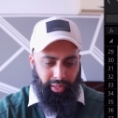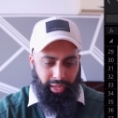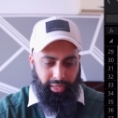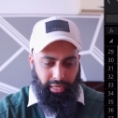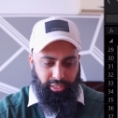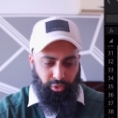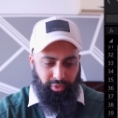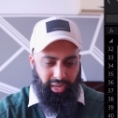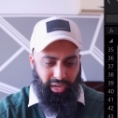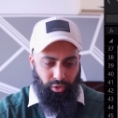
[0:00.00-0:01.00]
And, and so
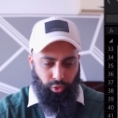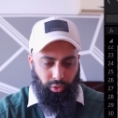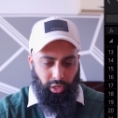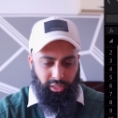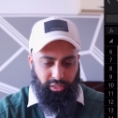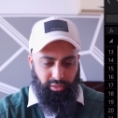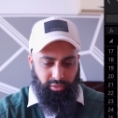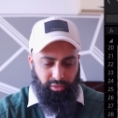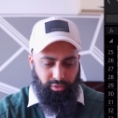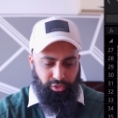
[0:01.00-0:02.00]
now, look, I can
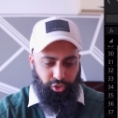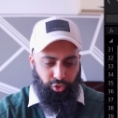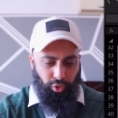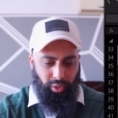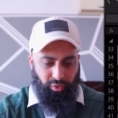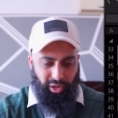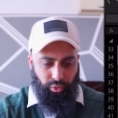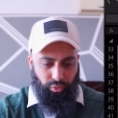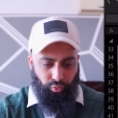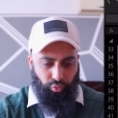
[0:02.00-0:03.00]
scroll
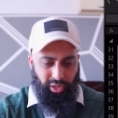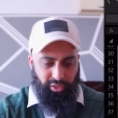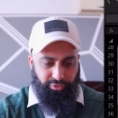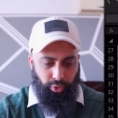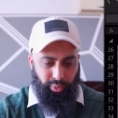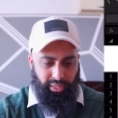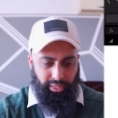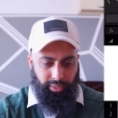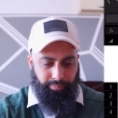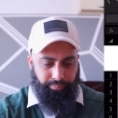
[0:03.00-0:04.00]
around really
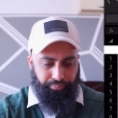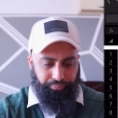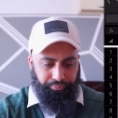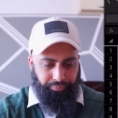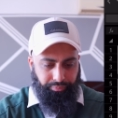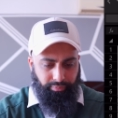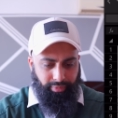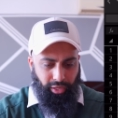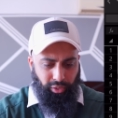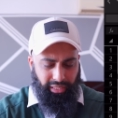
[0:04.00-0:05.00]
fluidly,
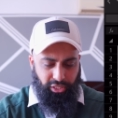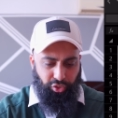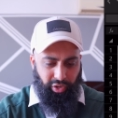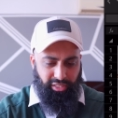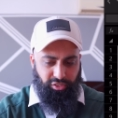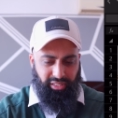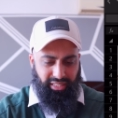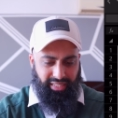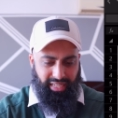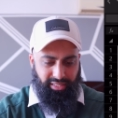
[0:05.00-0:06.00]
look at the trends, look at
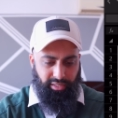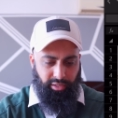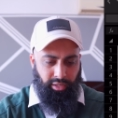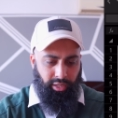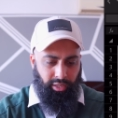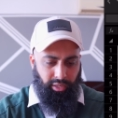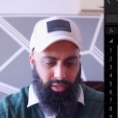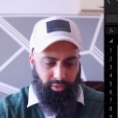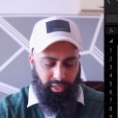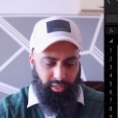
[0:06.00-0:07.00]
the data,
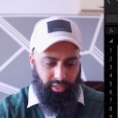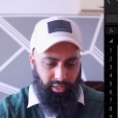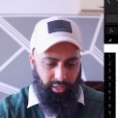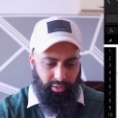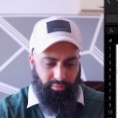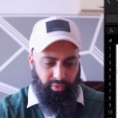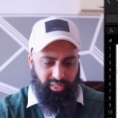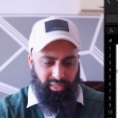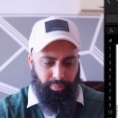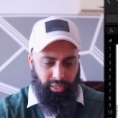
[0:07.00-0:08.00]
okay, uh, very
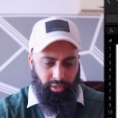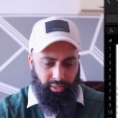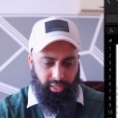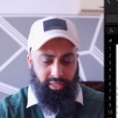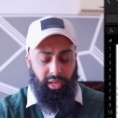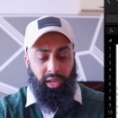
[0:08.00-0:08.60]
simply like this.